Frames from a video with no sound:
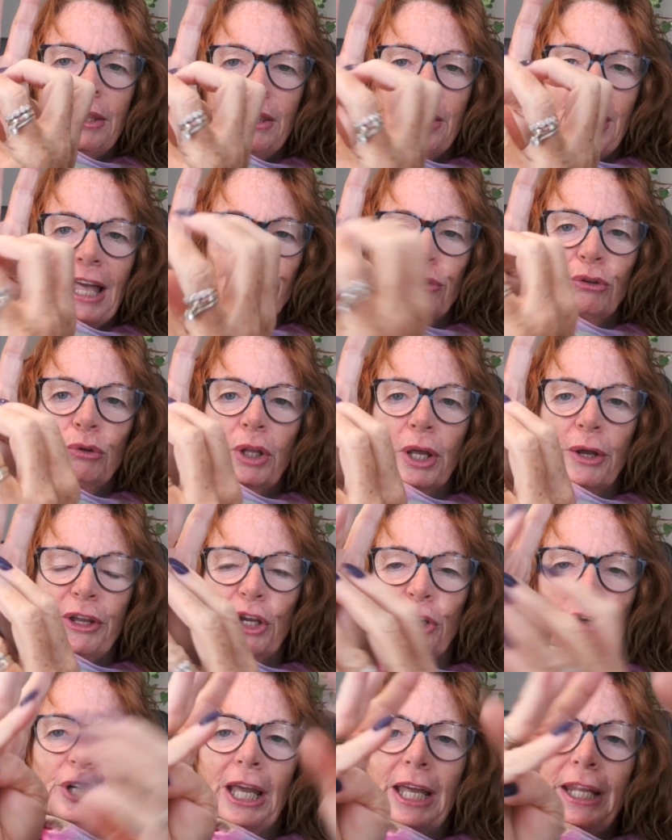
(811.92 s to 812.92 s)
that's all
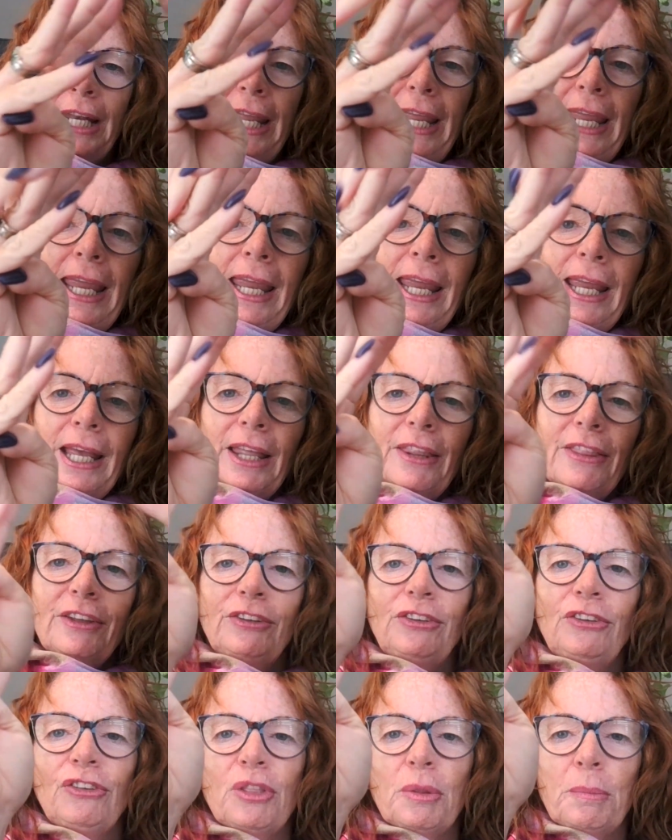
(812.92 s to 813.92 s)
going on. And here,
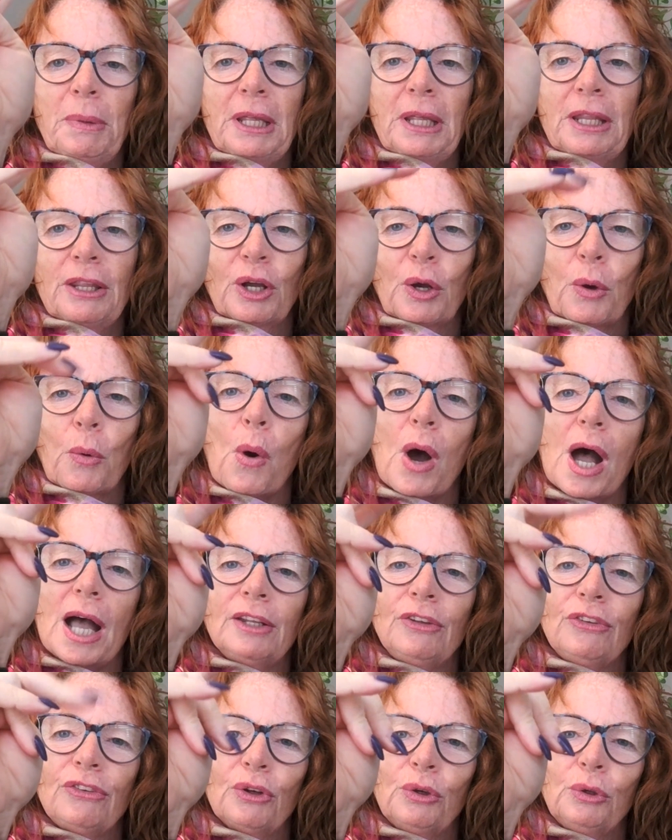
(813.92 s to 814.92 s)
this is the bit that
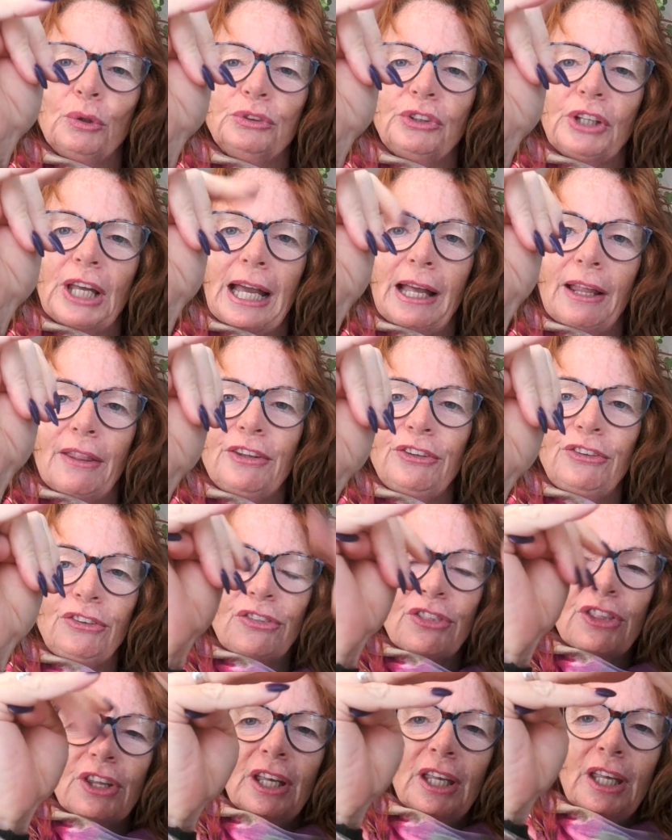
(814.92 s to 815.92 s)
quietens it all down. This
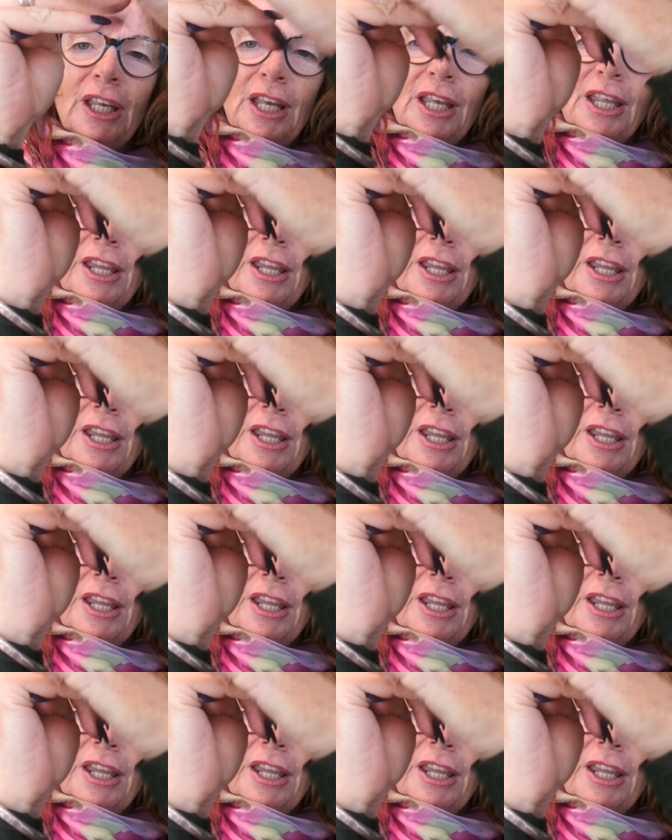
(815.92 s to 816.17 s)
is the